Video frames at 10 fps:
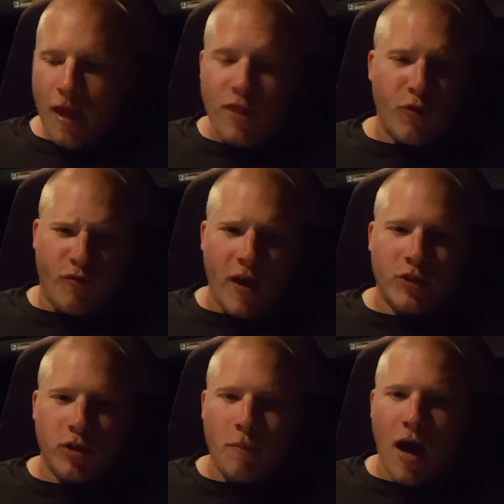And they're
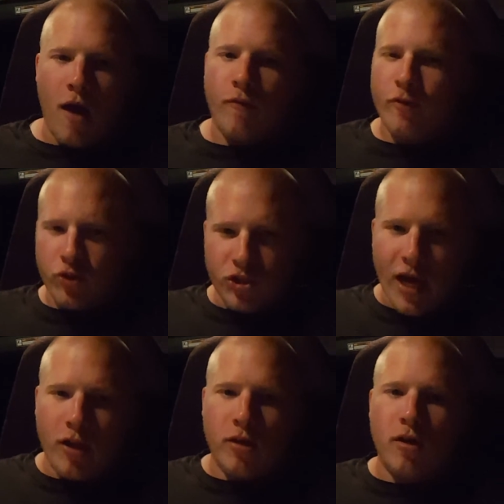phasing them out, and they're
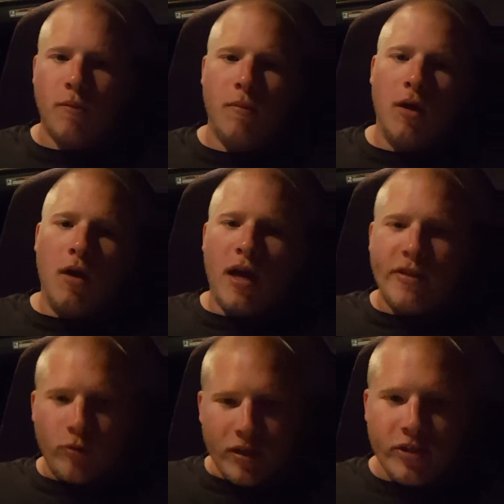selling them, and
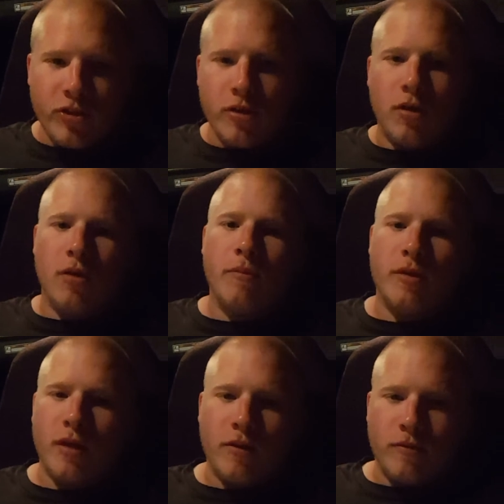they're leasing them,
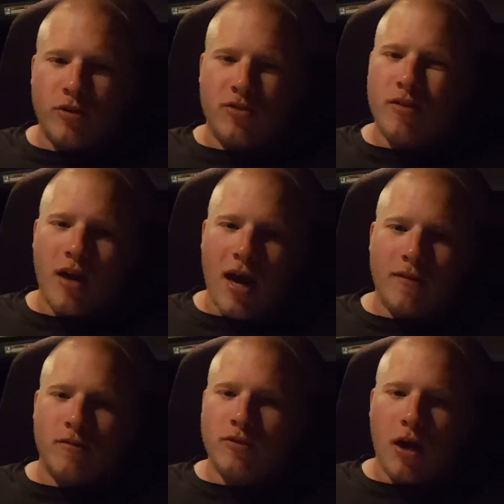and there's not
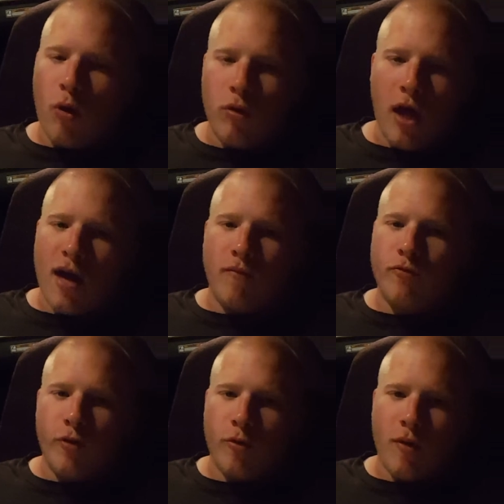a whole lot of them
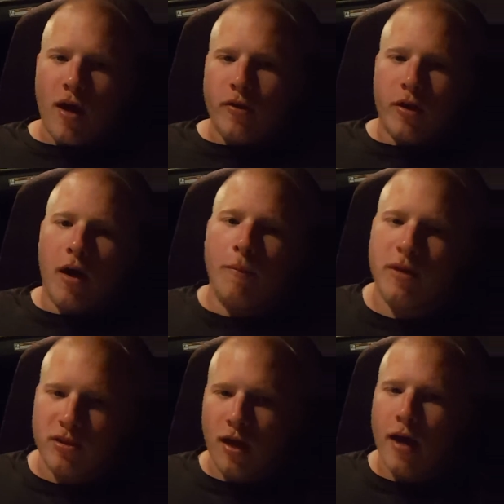floating around on the
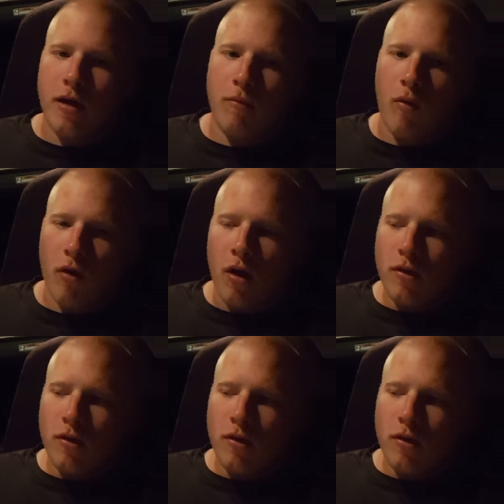company side anymore.